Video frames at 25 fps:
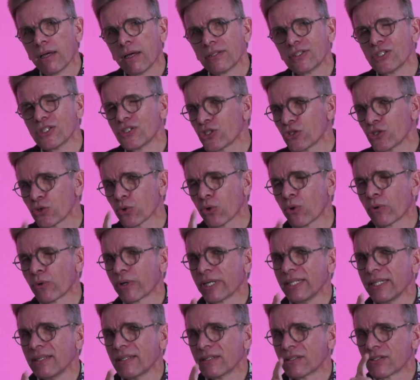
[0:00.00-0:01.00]
the
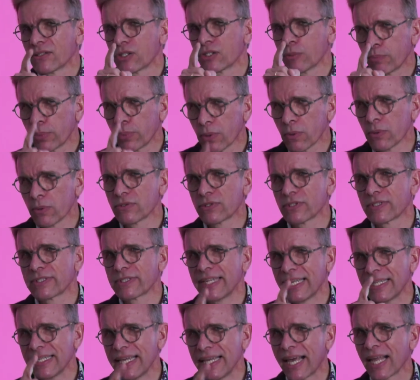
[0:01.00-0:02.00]
story supposes
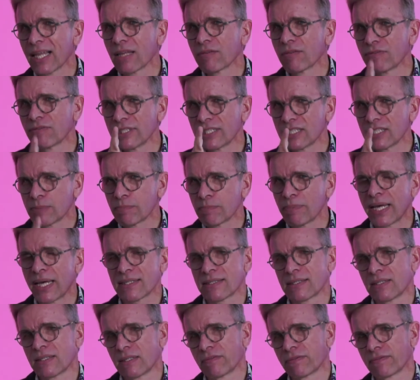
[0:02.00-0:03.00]
that the elephant is
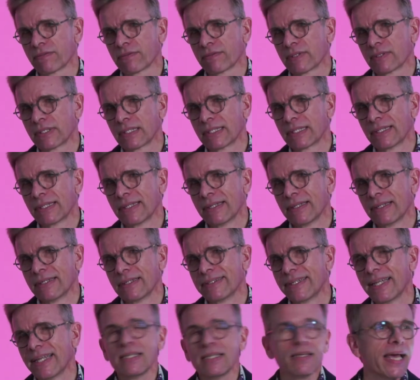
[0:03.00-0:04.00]
passive,
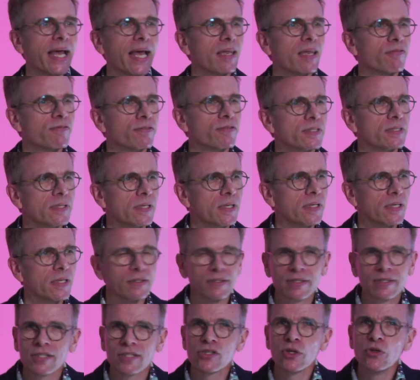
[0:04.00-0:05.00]
that the elephant
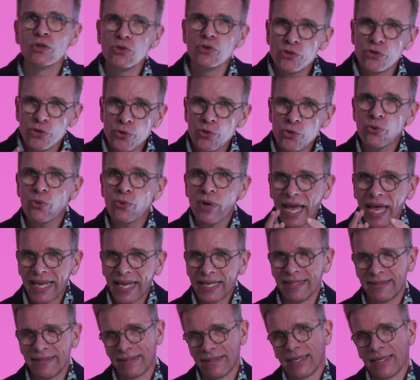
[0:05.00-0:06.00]
doesn't do
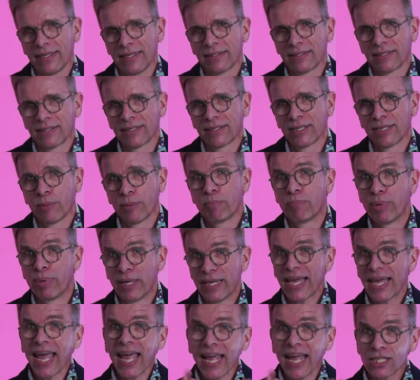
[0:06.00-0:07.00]
anything.
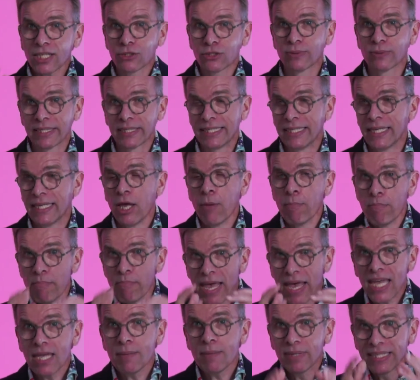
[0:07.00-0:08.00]
But actually,
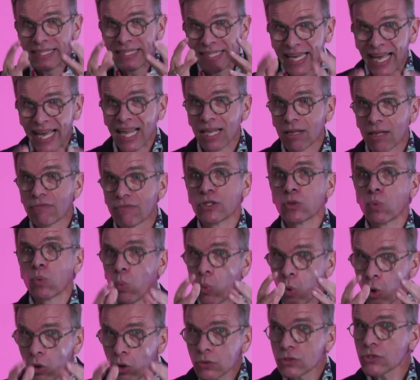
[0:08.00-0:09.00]
maybe the elephant
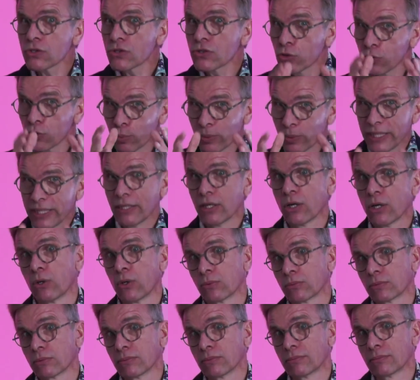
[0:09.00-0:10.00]
wants to be
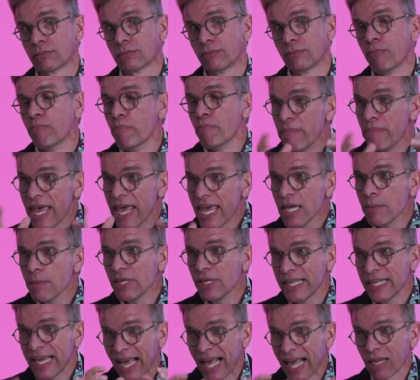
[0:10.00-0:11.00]
known. Maybe
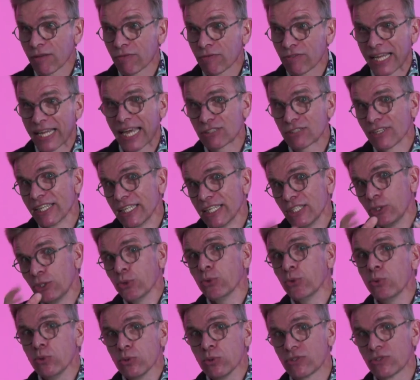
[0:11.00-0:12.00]
the elephant actually
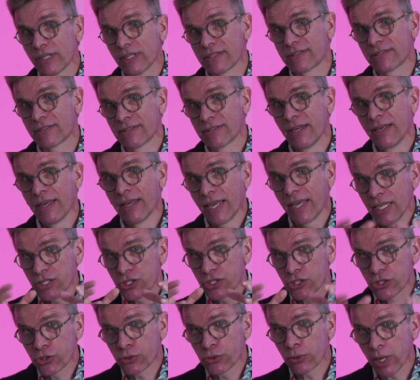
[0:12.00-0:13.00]
uses
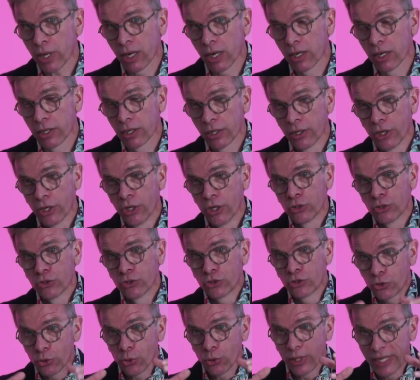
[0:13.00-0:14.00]
his trunk
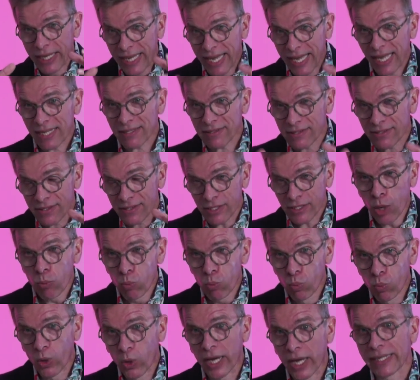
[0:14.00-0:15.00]
to get
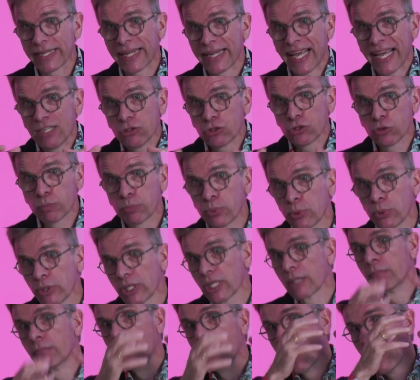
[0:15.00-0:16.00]
someone and to put
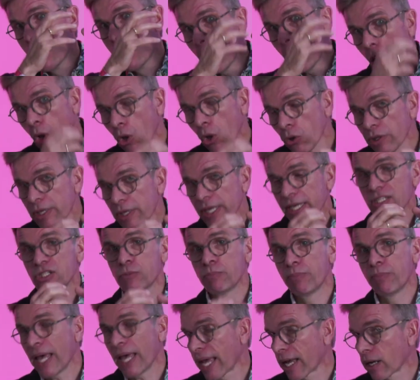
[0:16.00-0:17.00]
him on his
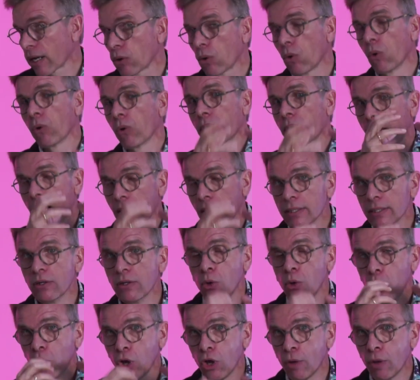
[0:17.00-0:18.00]
back or on
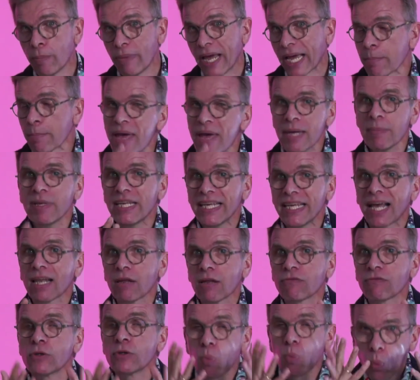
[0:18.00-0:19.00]
her back. Maybe the
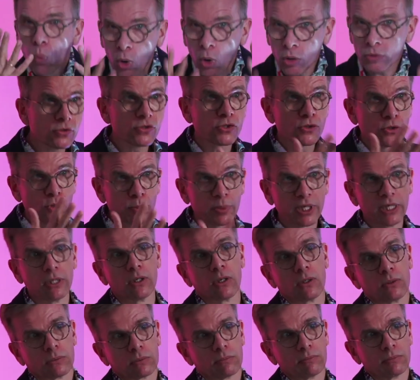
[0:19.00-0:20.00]
elephant wants to be
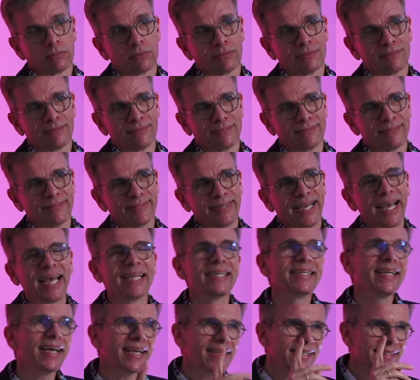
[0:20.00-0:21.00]
known.
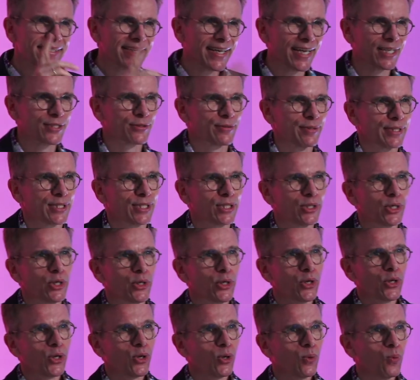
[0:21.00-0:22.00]
And that is actually
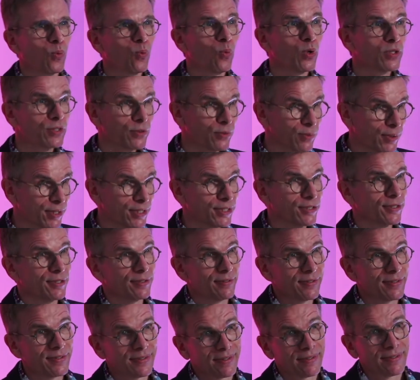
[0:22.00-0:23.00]
what
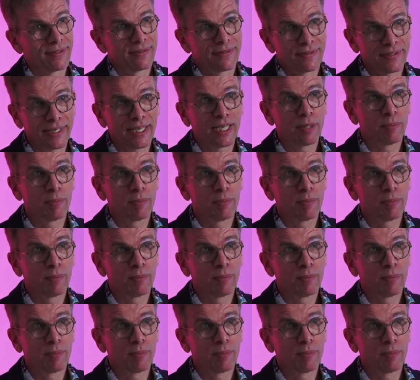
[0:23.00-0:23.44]
Christians say